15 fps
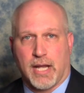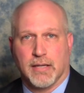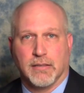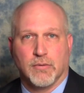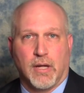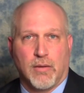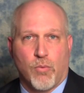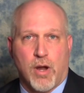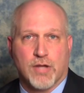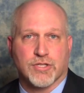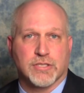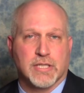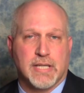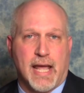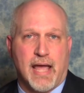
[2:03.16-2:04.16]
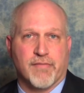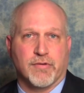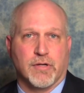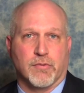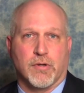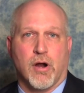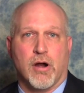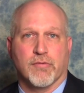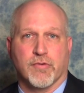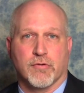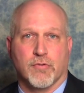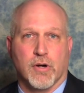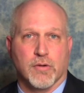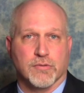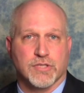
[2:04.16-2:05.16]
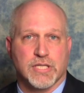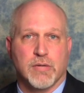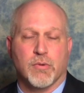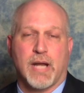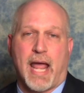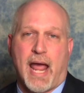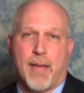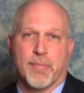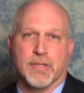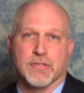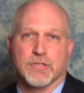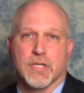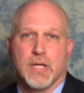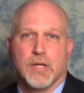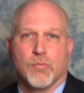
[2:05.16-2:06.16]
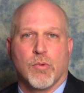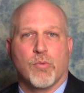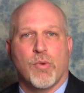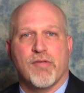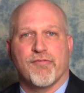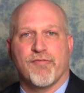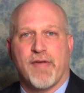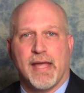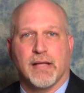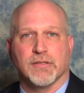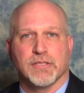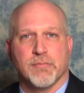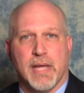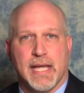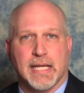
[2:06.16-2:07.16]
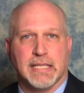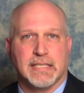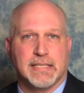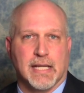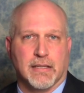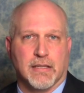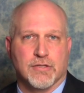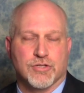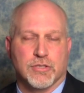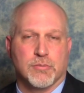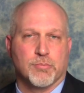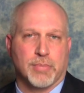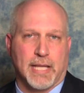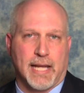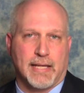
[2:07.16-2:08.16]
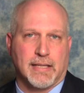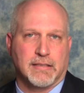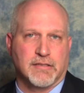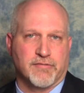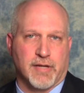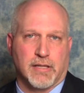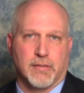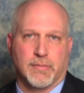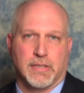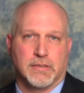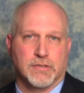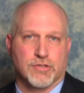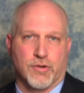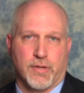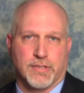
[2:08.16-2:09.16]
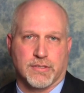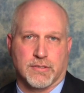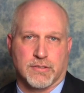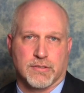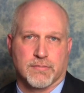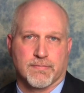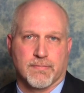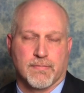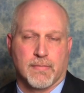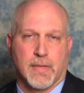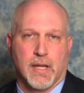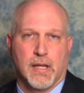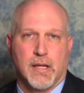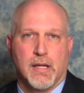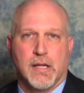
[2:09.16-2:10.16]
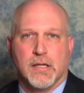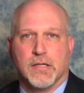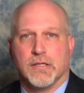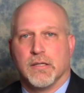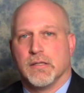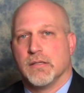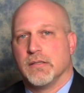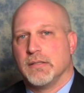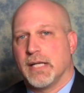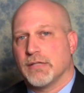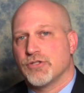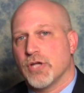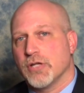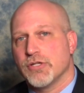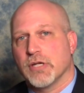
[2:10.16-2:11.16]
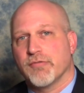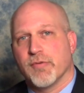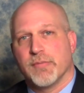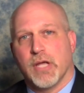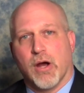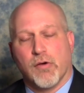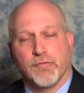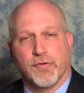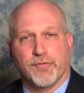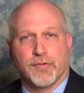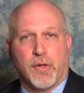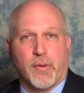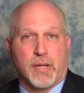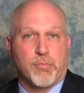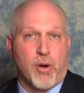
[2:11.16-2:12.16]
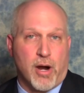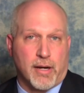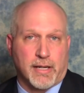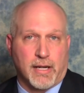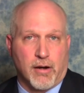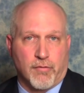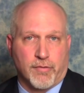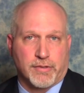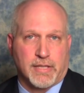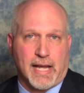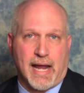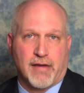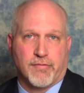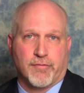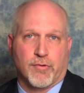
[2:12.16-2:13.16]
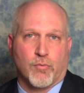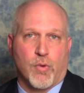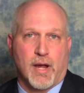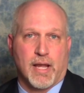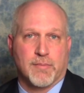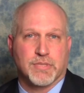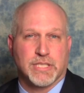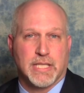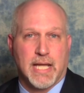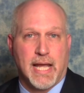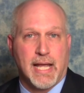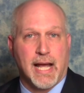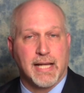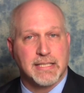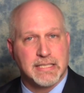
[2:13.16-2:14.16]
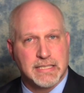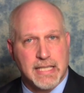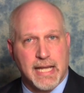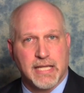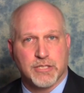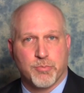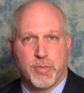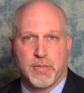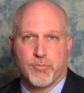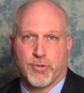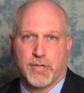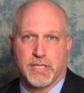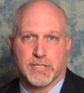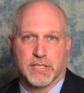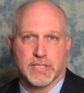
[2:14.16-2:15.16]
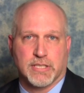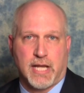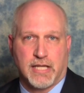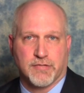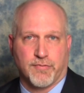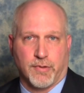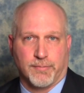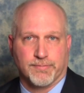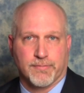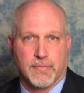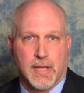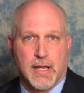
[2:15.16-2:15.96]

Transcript: on Washington Avenue and Harvard Road and see what happens when we fail to make intelligent planning, development, and choices. Now, judging from the overflowing parking over at the Haverford YMCA, I'd say it's been pretty successful.